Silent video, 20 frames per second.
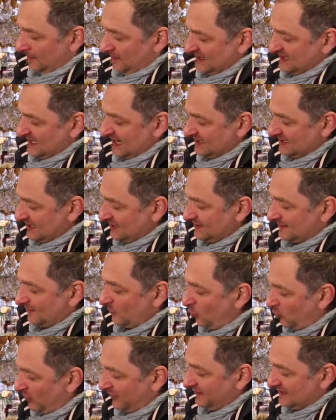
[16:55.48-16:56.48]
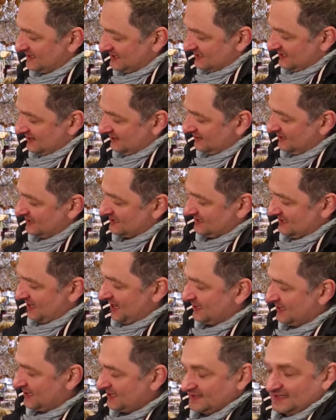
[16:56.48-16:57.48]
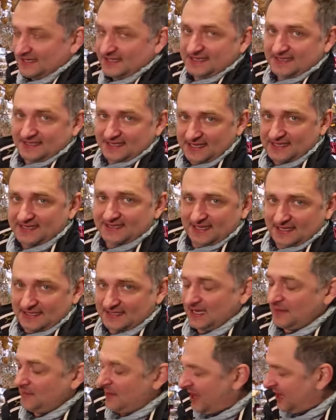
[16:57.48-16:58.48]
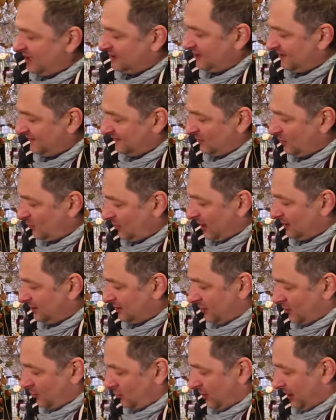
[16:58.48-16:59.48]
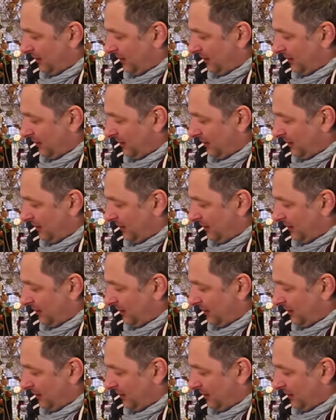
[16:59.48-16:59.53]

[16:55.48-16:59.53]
up forty or fifty centimeters, and then you can cut them. The most important thing